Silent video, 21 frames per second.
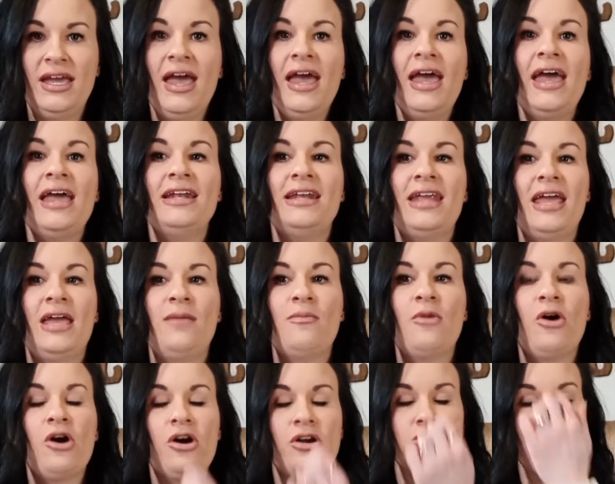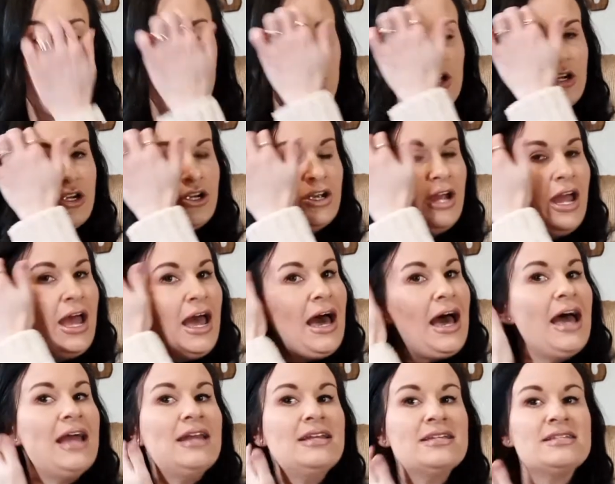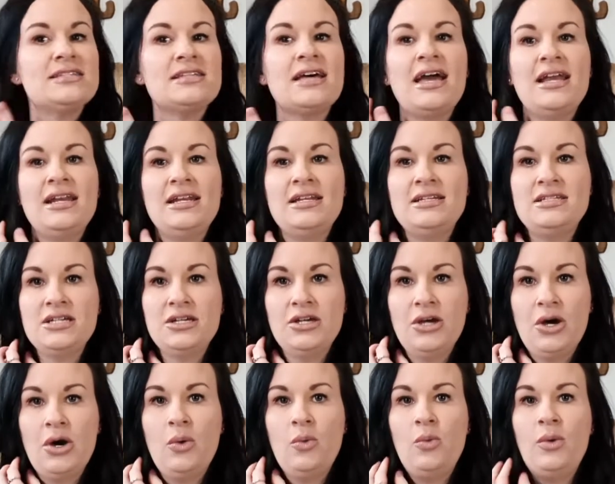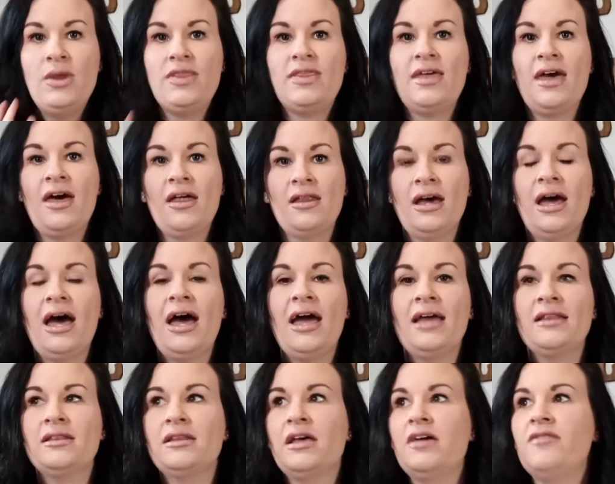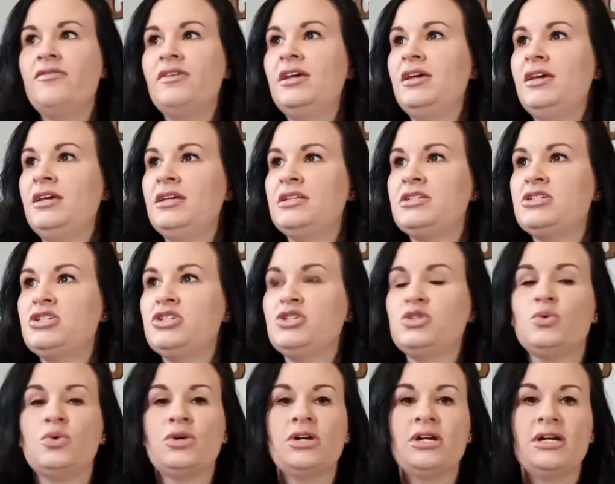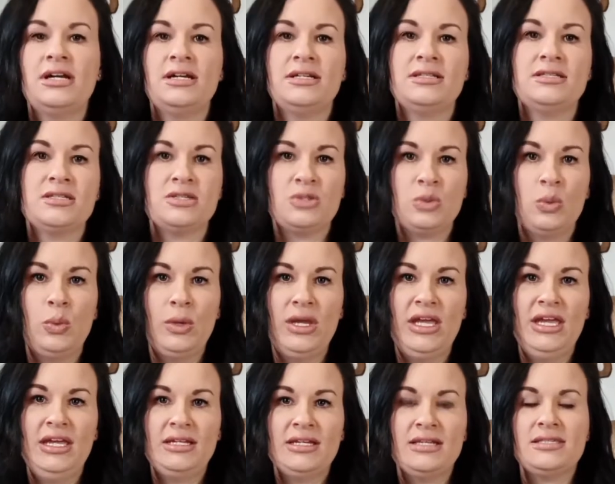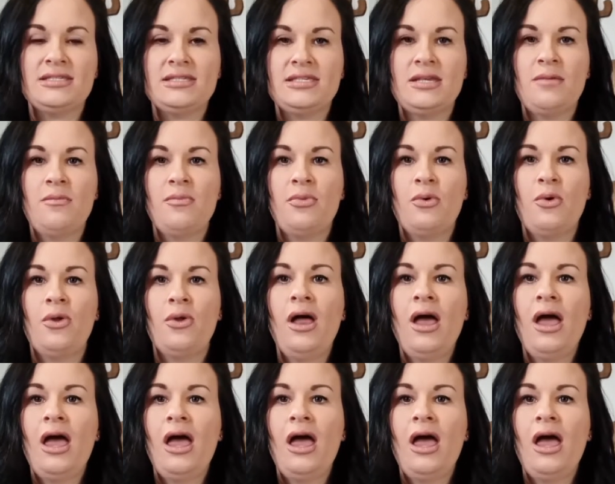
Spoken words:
name our daughter, I decided to go with Ella. I love it. It's short, it's sweet, it's simple.